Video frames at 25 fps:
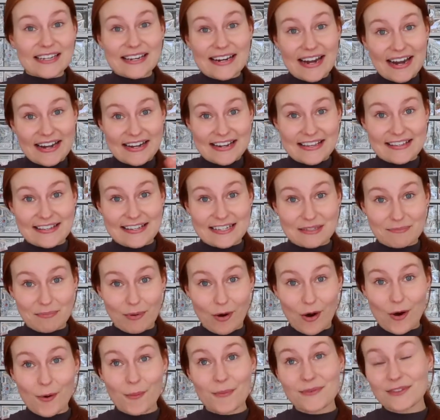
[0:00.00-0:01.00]
seen any of these
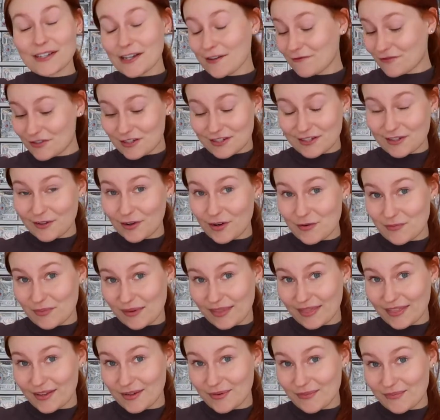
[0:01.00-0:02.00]
pops. I've just
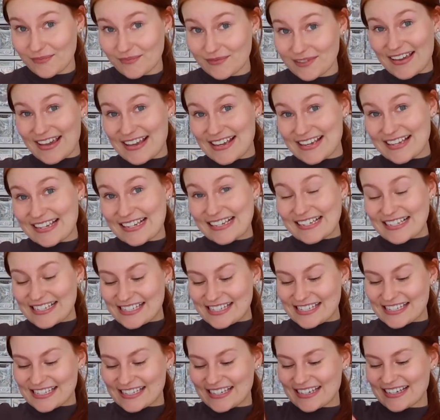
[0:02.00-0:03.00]
opened them for
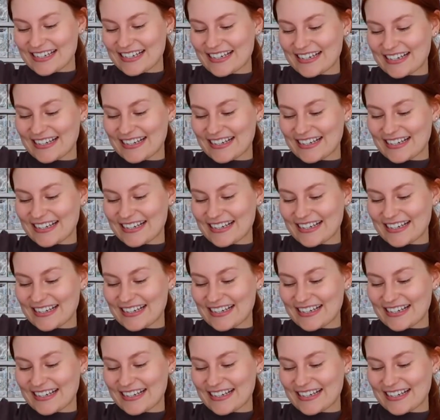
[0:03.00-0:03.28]
ease.